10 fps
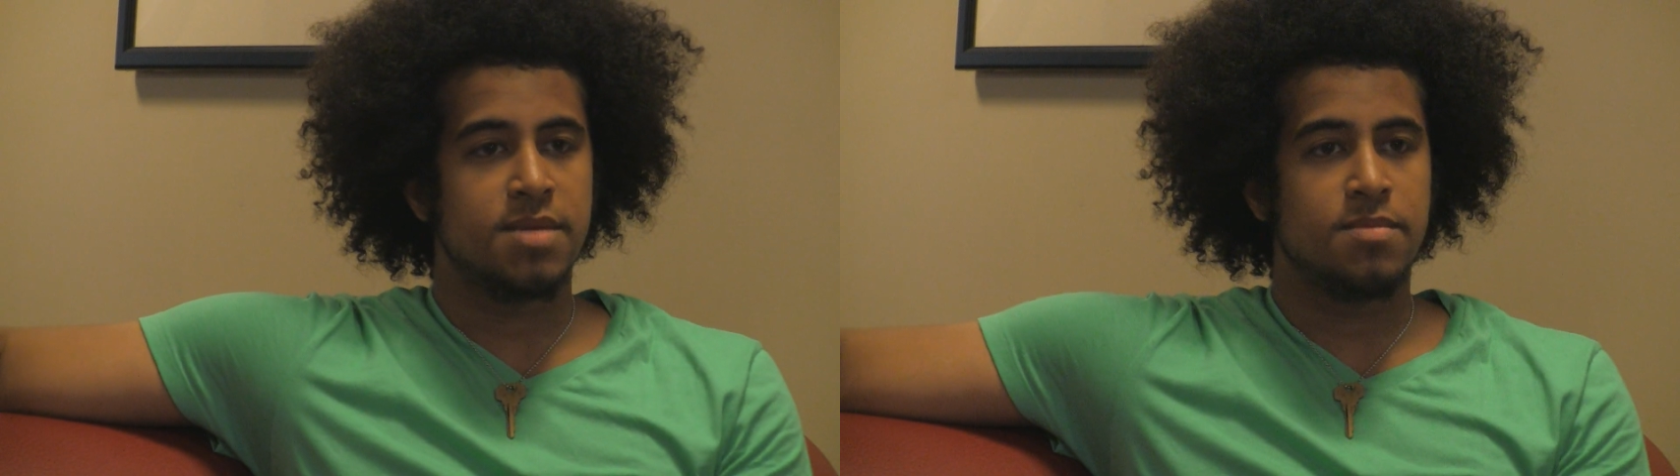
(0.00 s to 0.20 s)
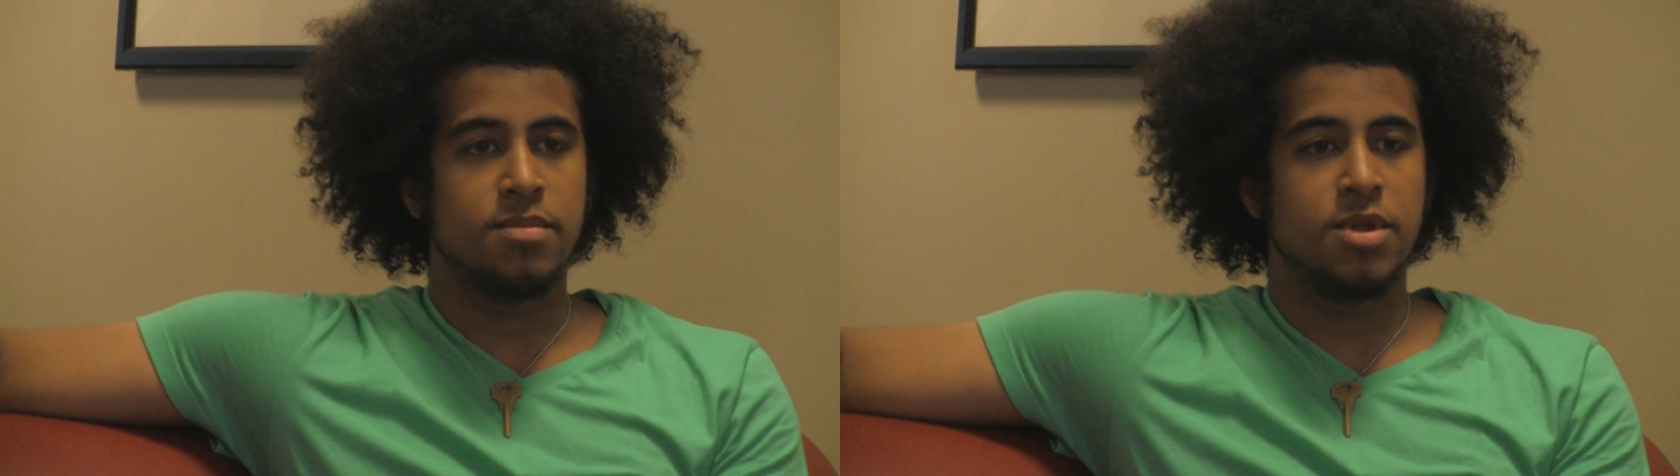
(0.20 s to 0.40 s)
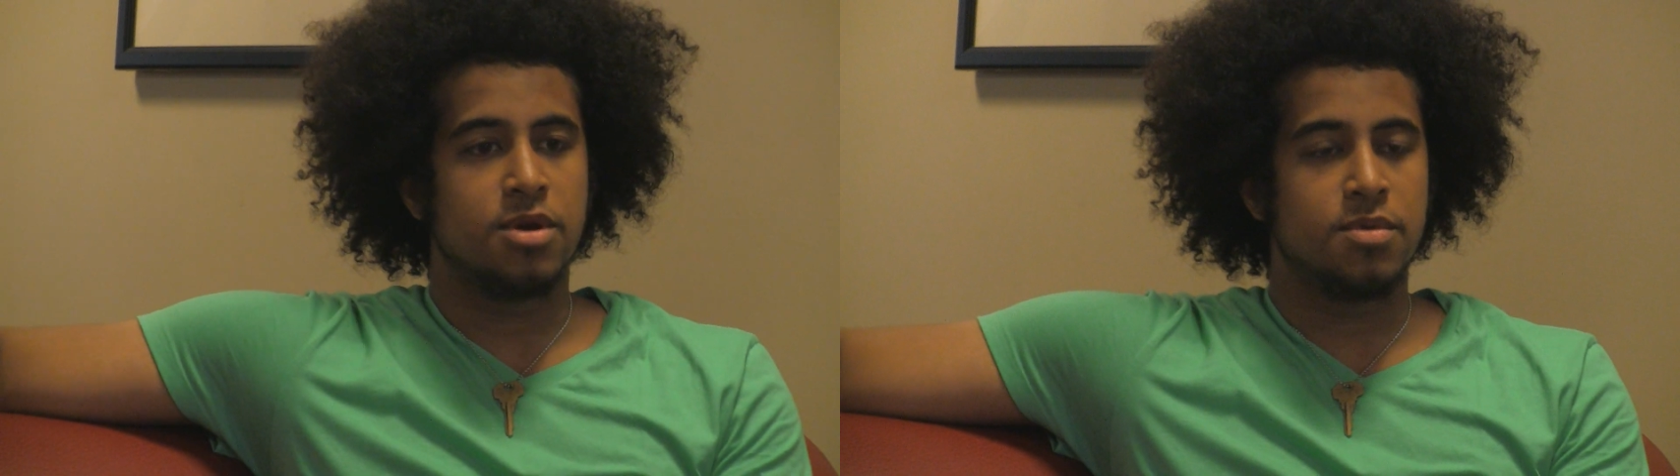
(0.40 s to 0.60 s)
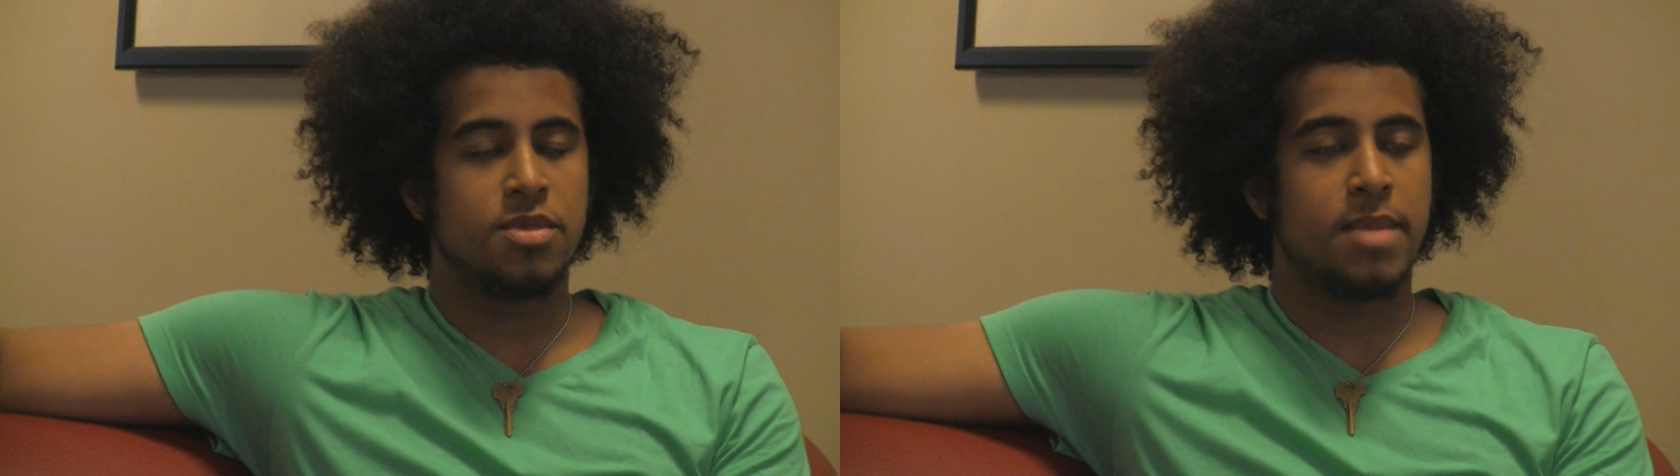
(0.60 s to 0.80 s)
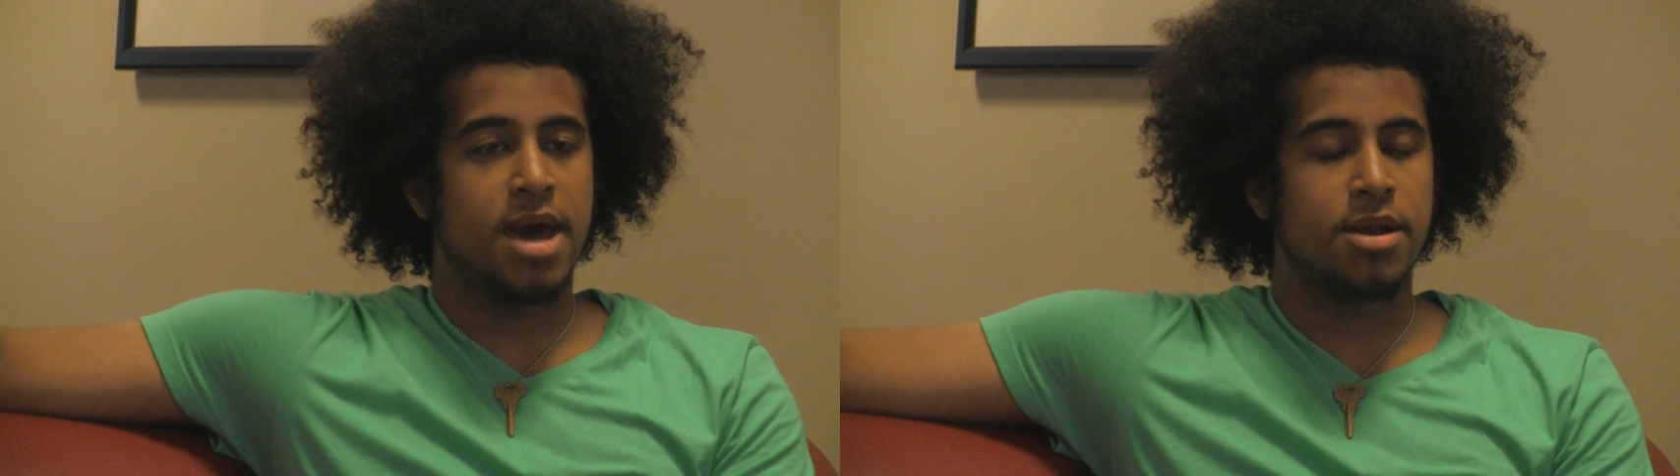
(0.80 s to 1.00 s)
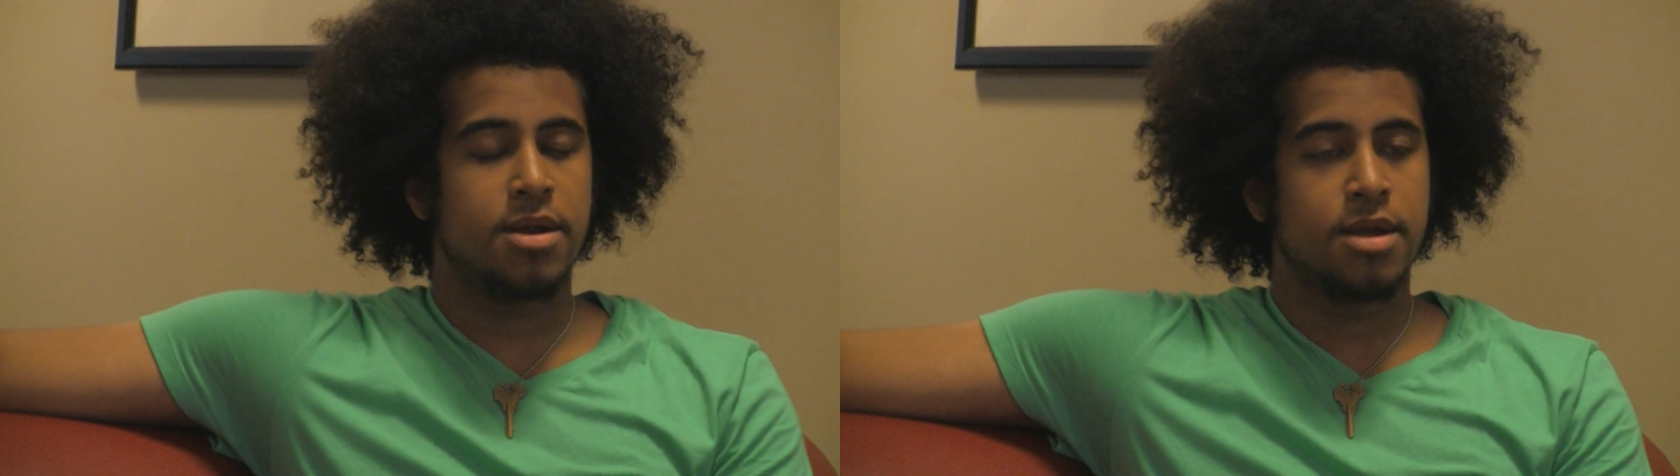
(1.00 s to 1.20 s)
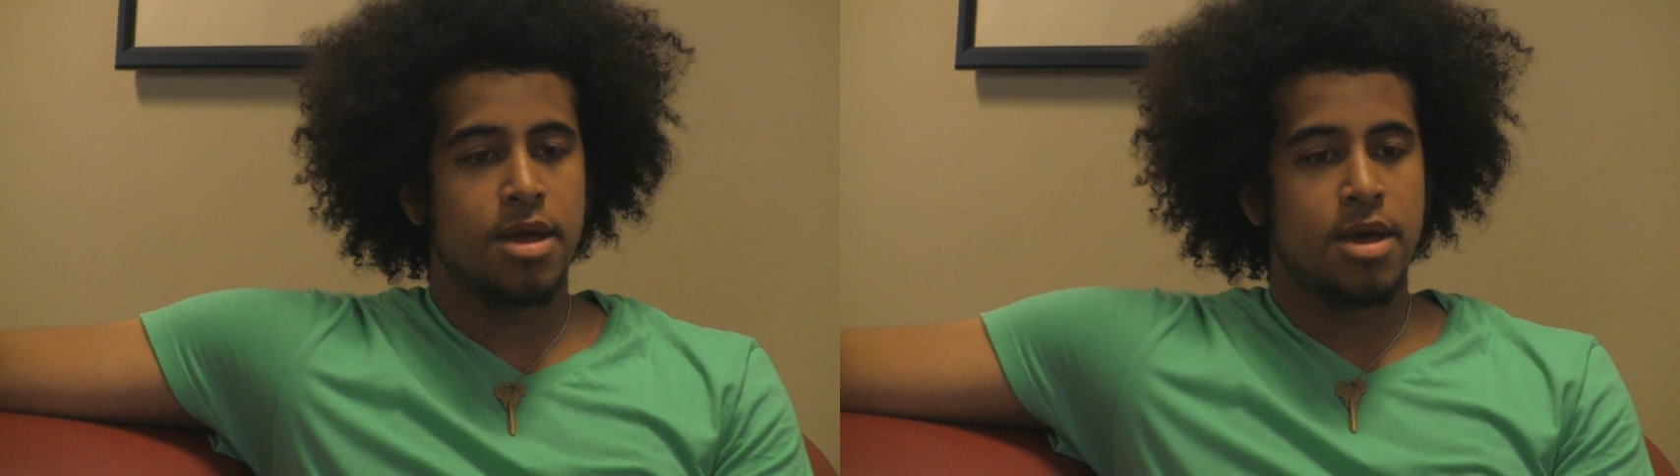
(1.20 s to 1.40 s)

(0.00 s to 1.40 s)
in, the matter.